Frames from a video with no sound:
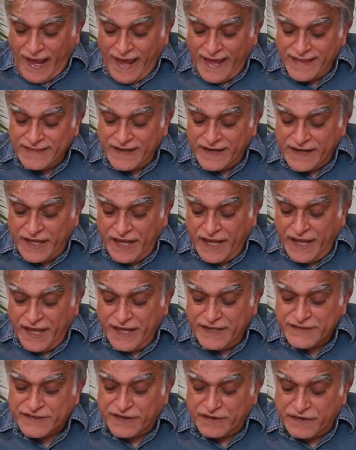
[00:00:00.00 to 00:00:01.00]
and that
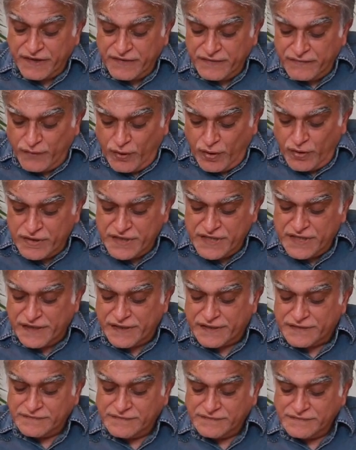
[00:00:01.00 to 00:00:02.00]
He is a
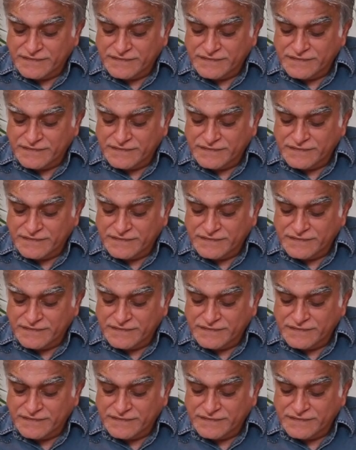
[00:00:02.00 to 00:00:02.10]
rewarder.